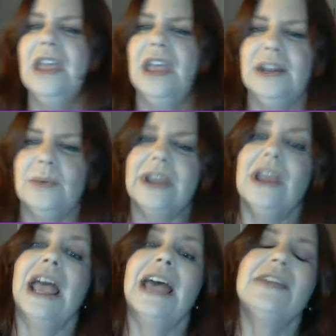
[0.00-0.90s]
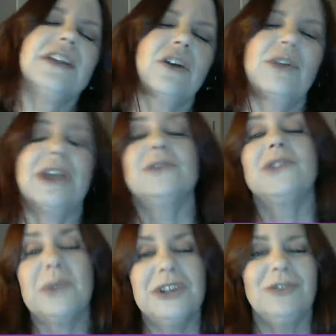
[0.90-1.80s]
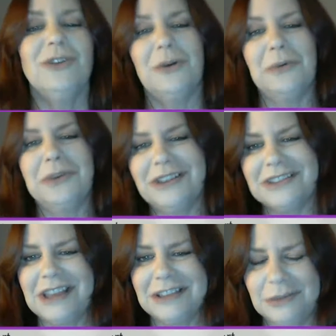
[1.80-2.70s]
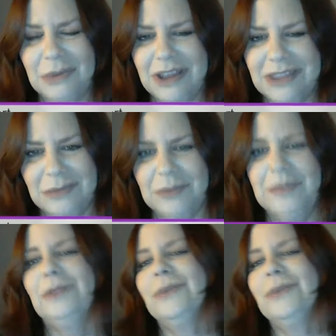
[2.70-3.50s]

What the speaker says: Anyway, and then, okay, so we don't know exactly why they were built.